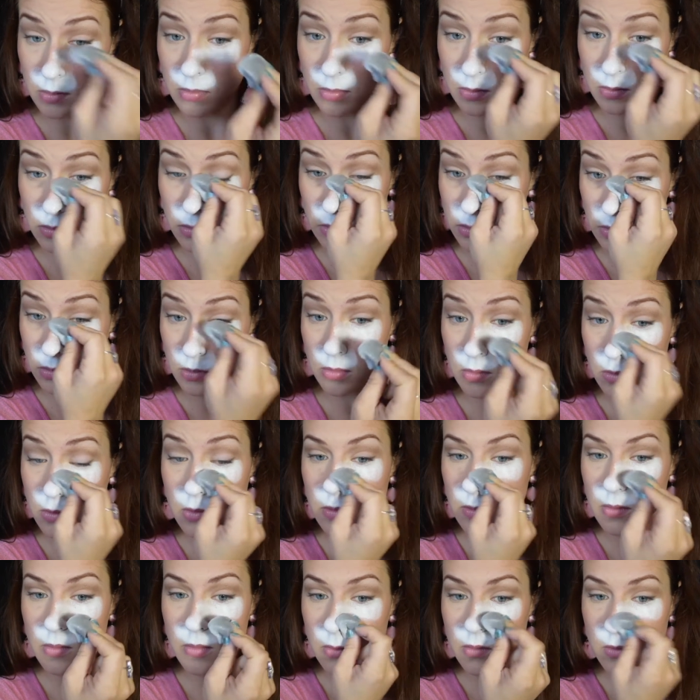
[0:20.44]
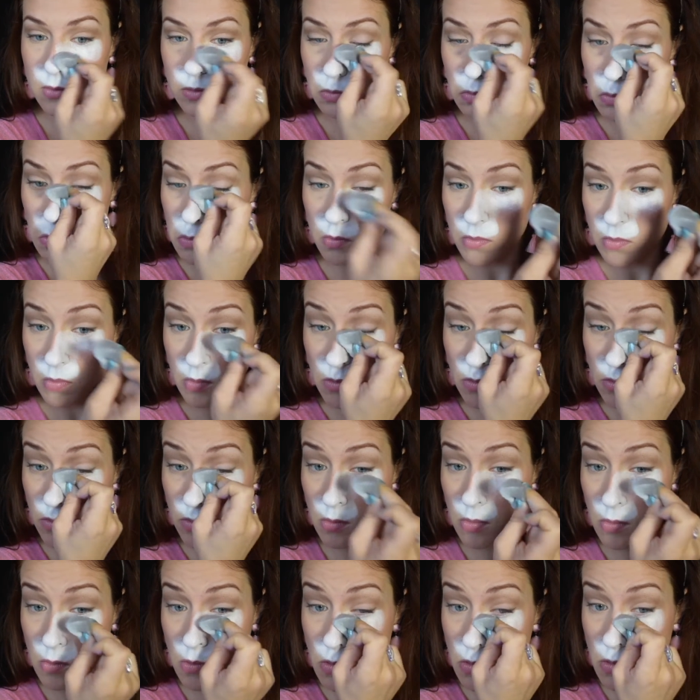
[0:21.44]
shaped sponge. I'm
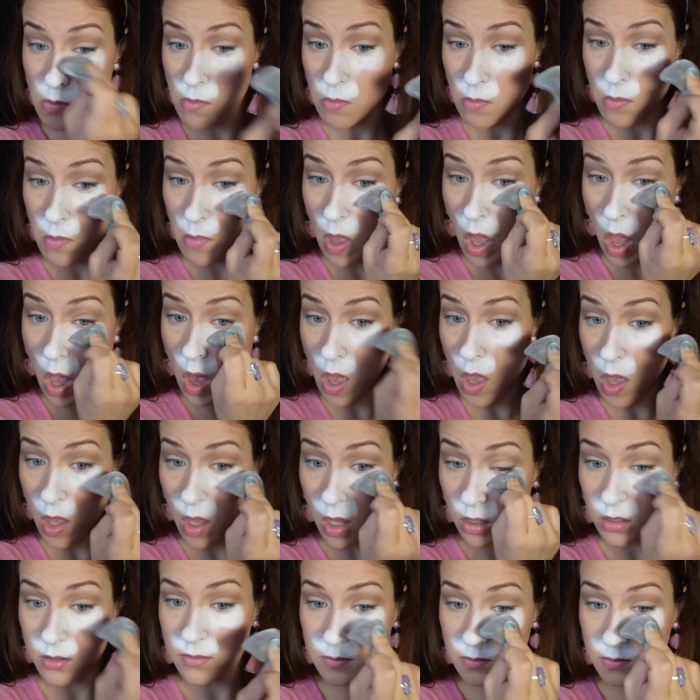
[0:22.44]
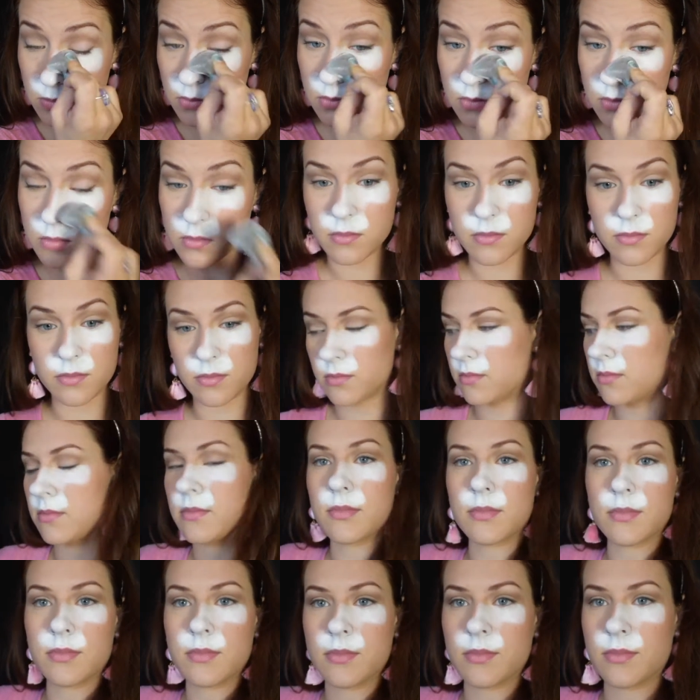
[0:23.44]
going underneath the eye on the
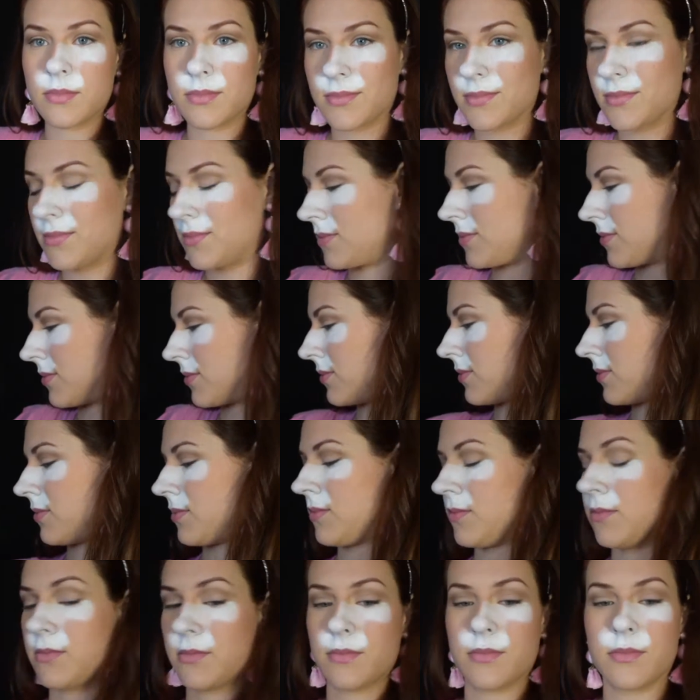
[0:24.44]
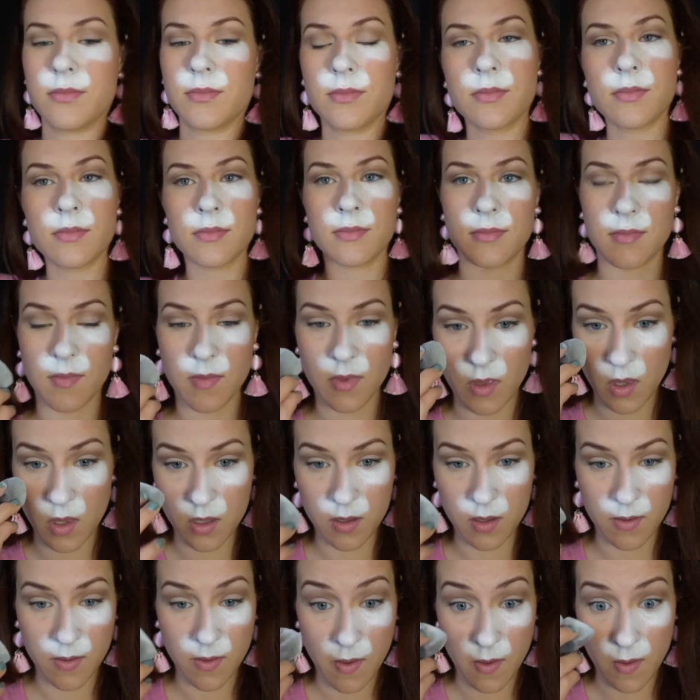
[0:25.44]
cheekbone. I want to make a bulge
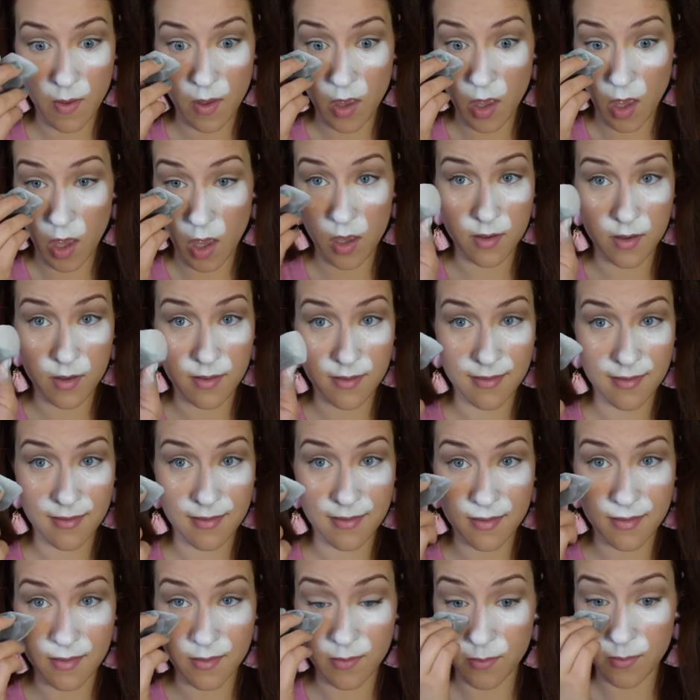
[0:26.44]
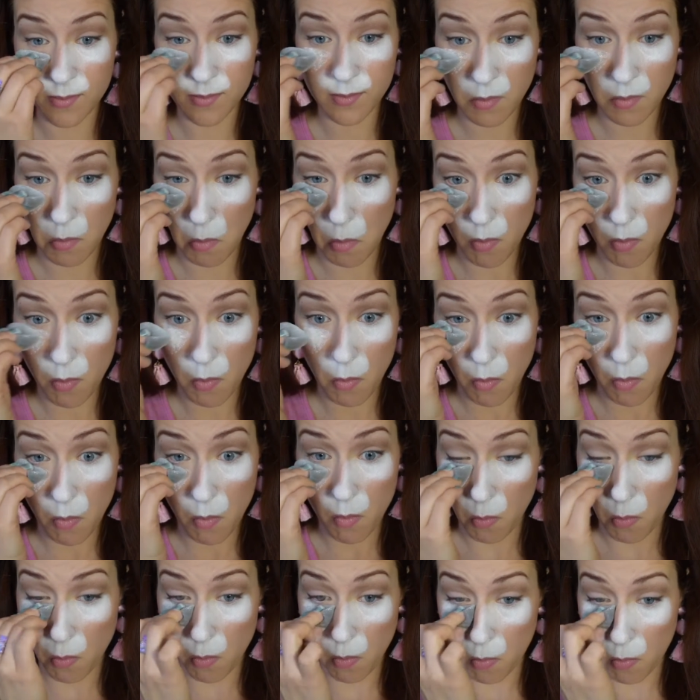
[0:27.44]
on the outside of the
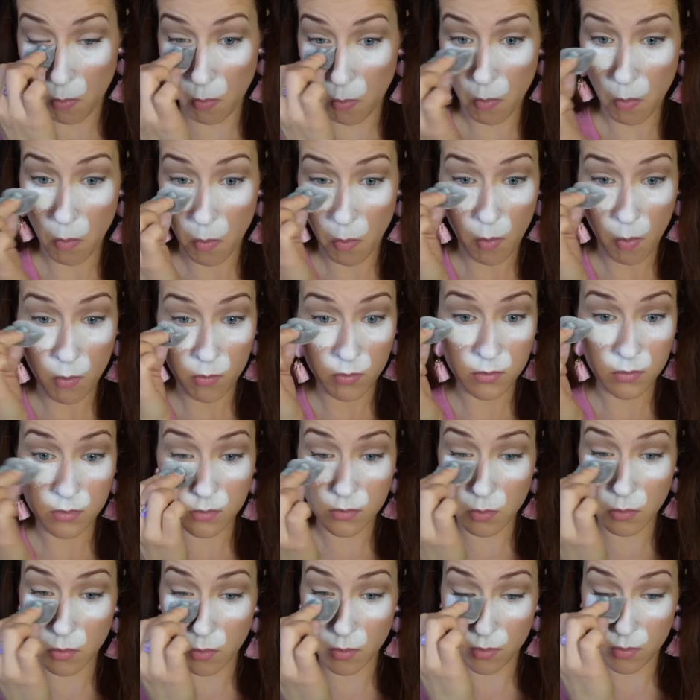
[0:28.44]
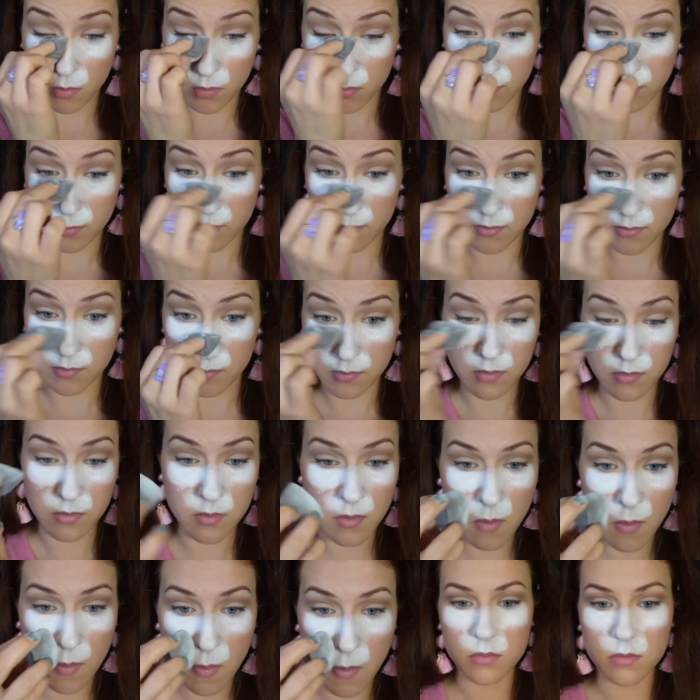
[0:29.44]
cheekbone and then a little dip as it
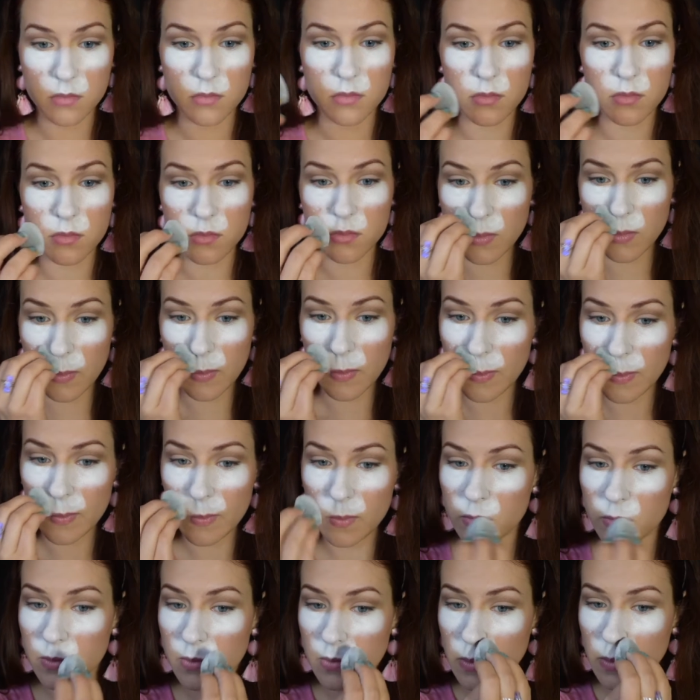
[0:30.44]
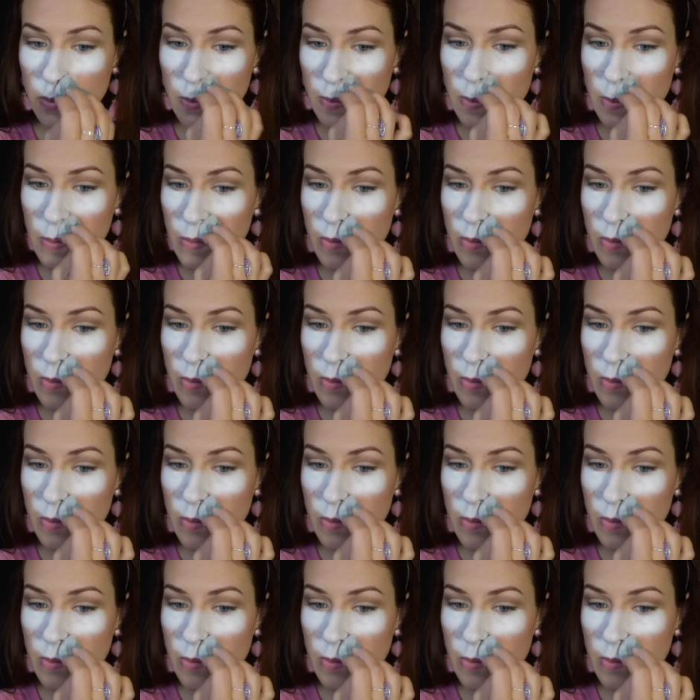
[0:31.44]
goes down into the muzzle.